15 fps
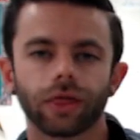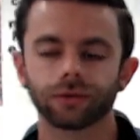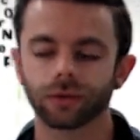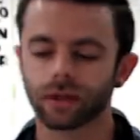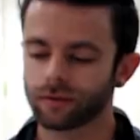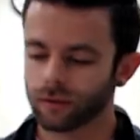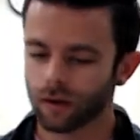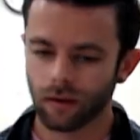3
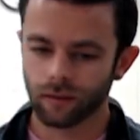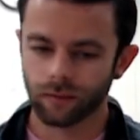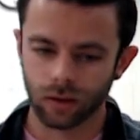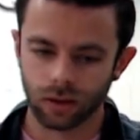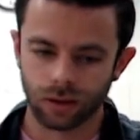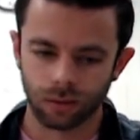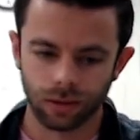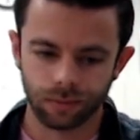for our
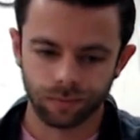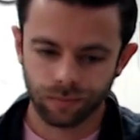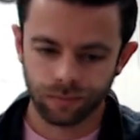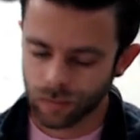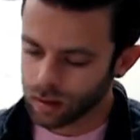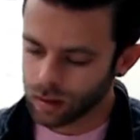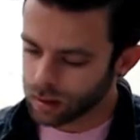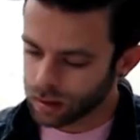first one.
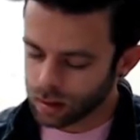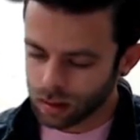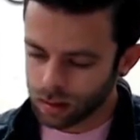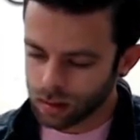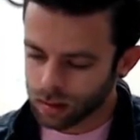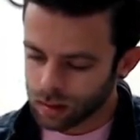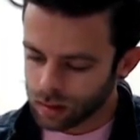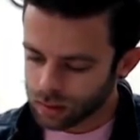
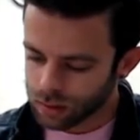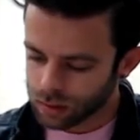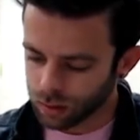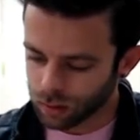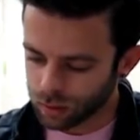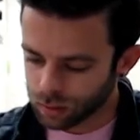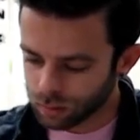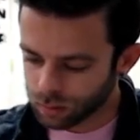
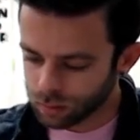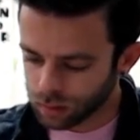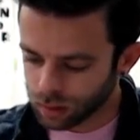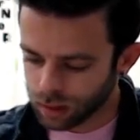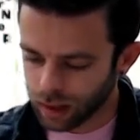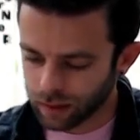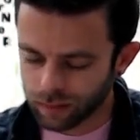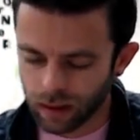So we're
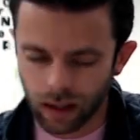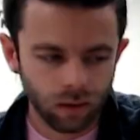going to have that